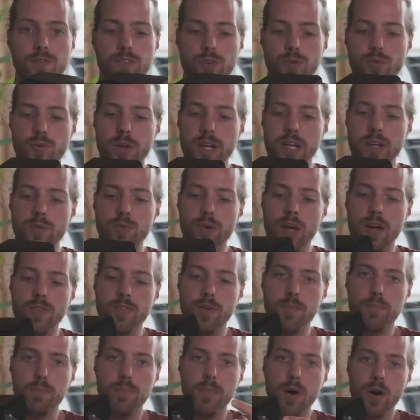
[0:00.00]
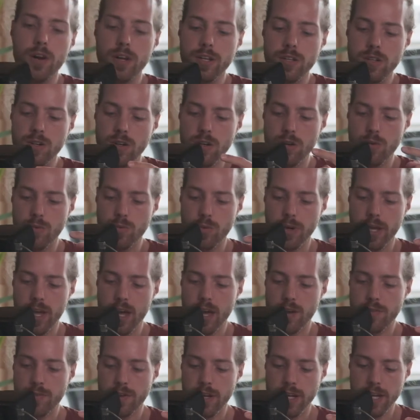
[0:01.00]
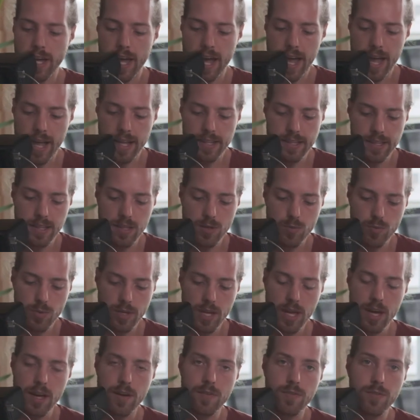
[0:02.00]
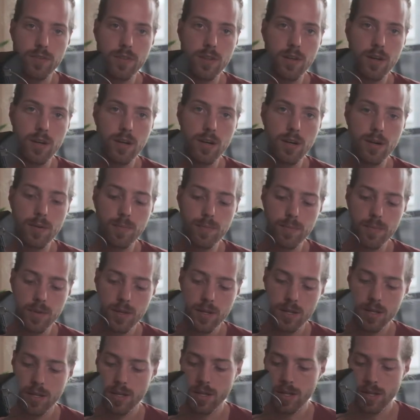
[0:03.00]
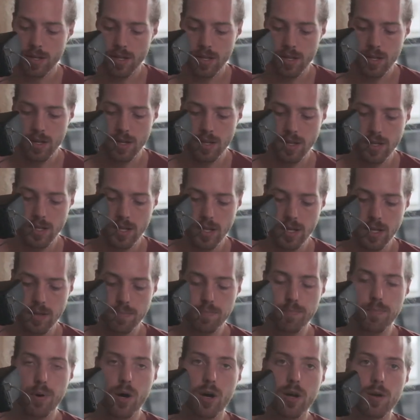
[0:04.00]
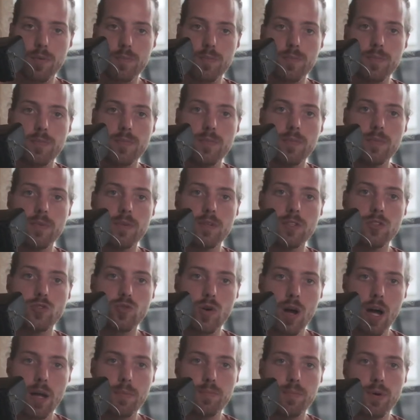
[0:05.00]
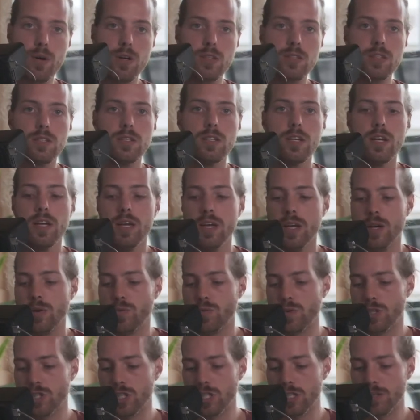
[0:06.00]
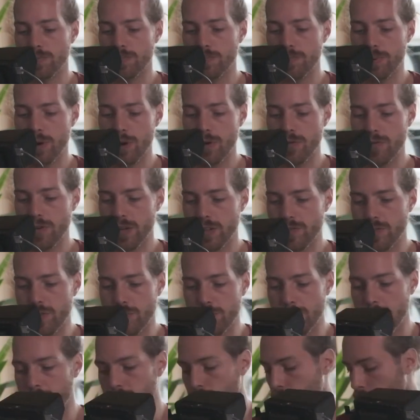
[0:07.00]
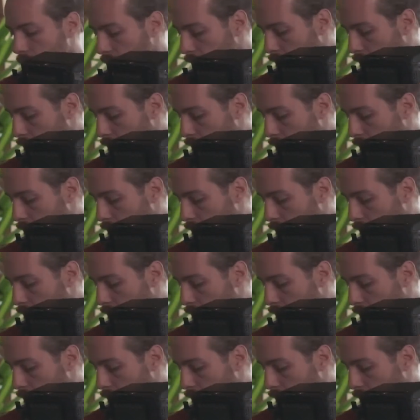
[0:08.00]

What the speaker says: the rig, we have a monitor, we have a handle, we have a bottom tripod, which is perfect for me. You can